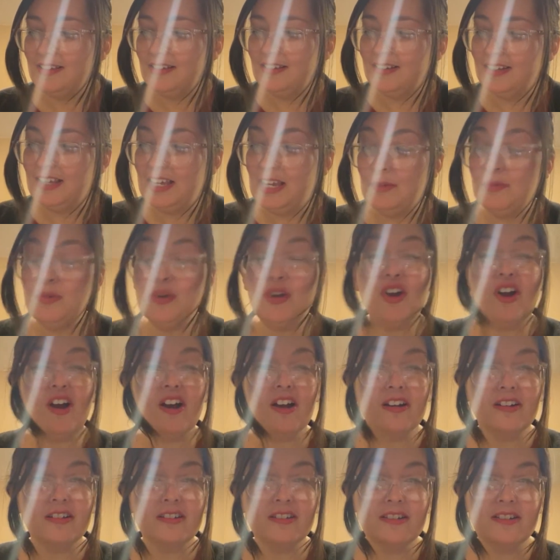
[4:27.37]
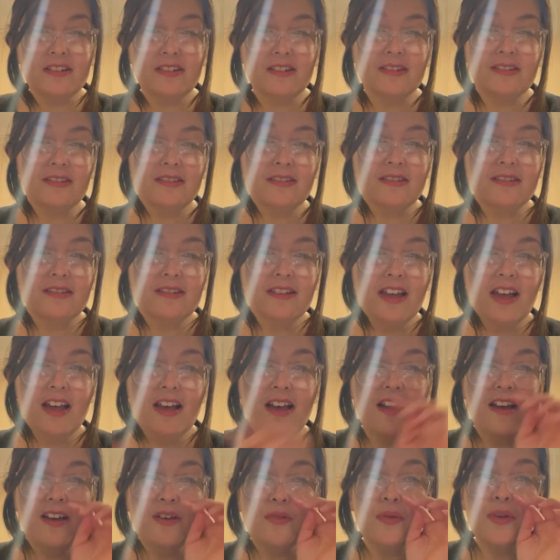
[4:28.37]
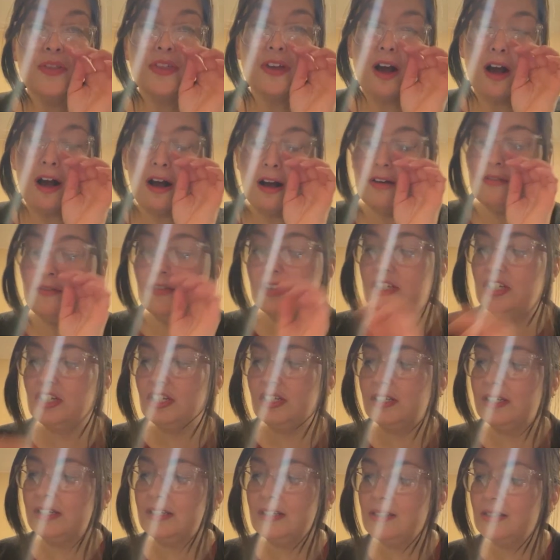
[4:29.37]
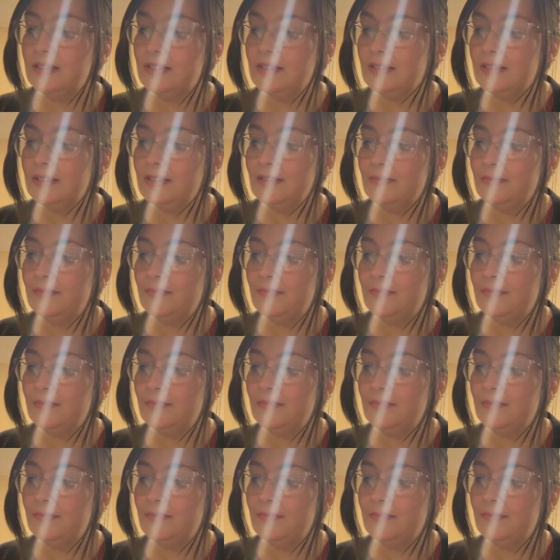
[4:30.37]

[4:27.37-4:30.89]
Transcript: Keep your heart with all vigilance,